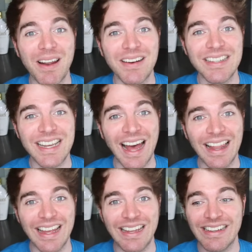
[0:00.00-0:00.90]
butter and
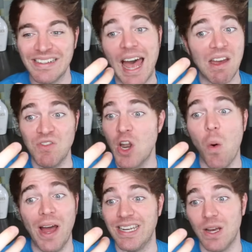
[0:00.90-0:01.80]
jelly. I have
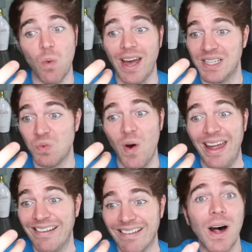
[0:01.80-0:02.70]
no idea why it's
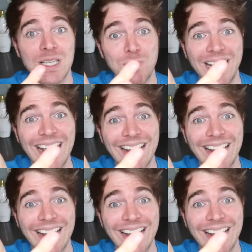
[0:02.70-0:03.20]
wet. Want to split